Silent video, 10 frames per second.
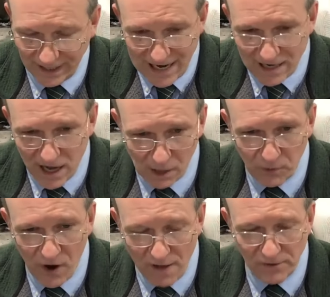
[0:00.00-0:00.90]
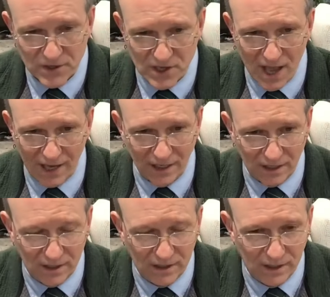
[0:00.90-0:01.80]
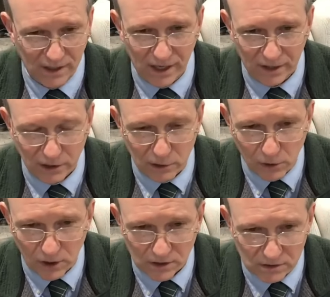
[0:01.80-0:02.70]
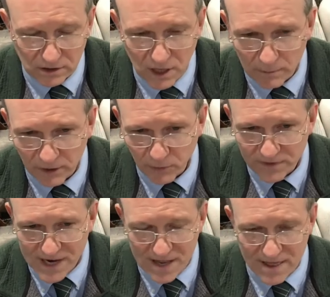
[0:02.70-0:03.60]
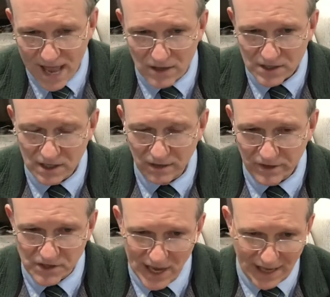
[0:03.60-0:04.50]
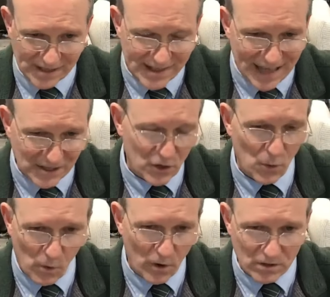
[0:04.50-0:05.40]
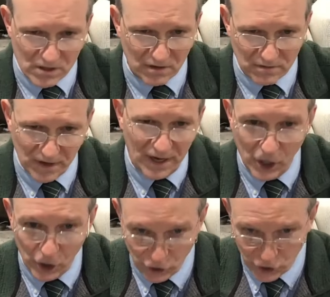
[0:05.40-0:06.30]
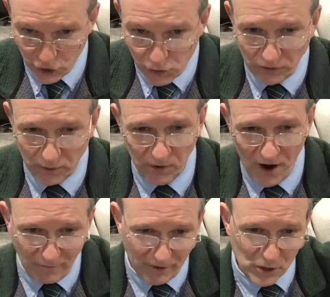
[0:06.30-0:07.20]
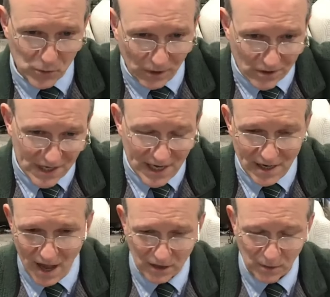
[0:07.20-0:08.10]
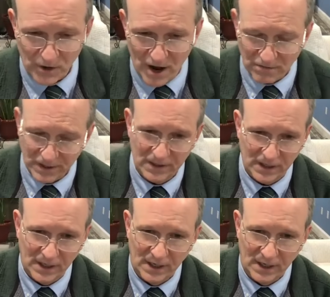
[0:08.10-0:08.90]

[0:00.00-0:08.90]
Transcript: Enoch prophesied, the Lord cometh with 10,000 of his saints. That's the words of Jude the prophet as well as Enoch the prophet.